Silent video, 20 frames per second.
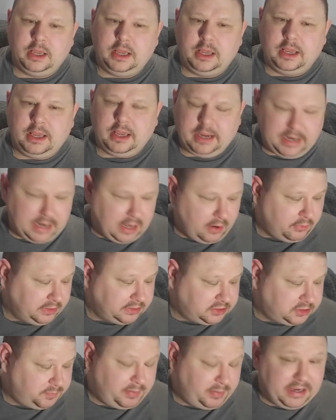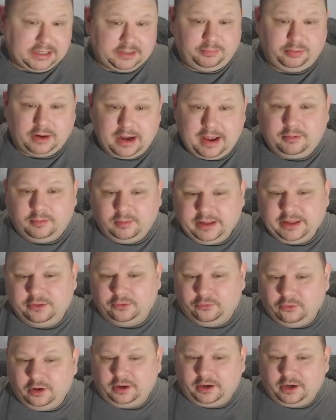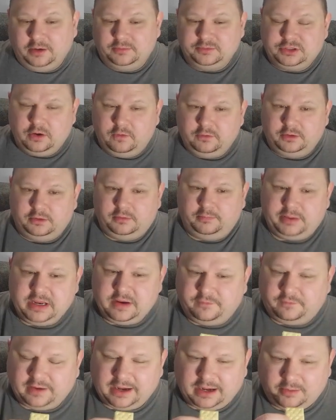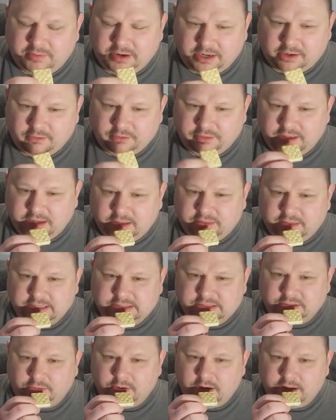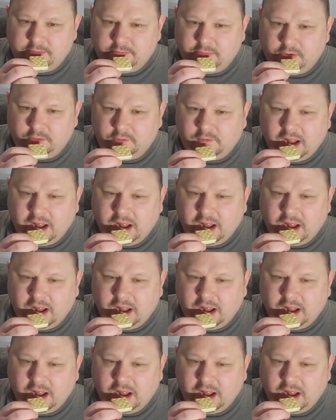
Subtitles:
And I would expect probably the rook comes over to the b file, but I don't think that's a great move.